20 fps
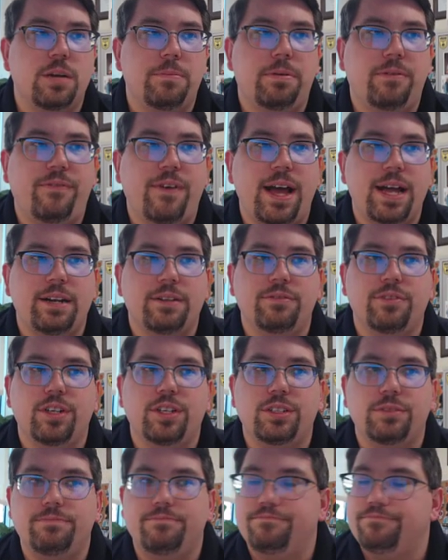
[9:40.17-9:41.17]
to provide a
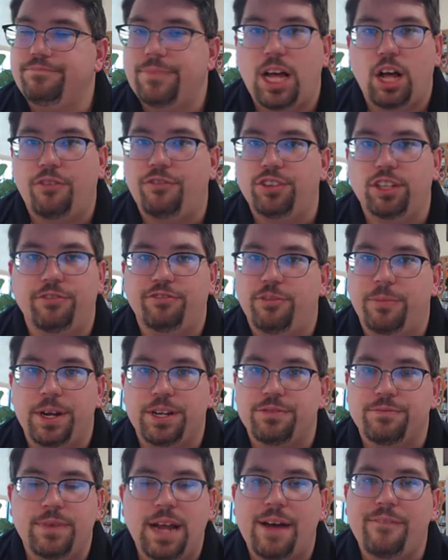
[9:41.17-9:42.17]
little helpful information.